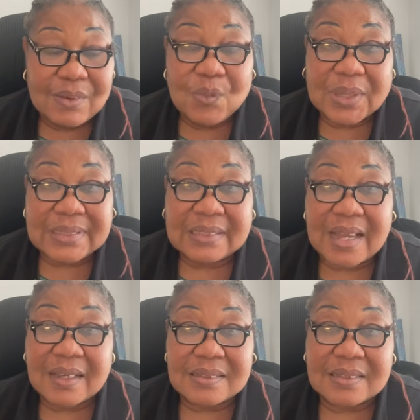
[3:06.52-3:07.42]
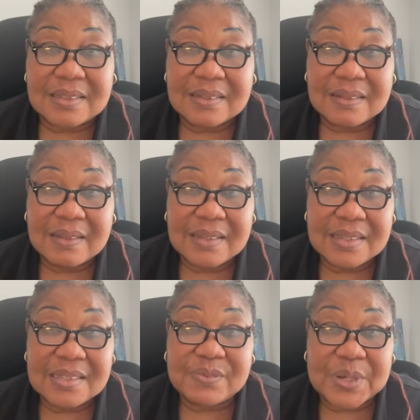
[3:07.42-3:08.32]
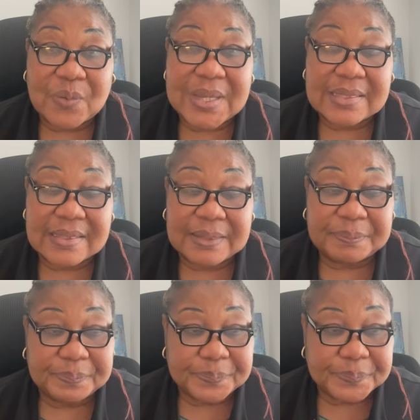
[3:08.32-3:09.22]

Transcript: what the task is requesting.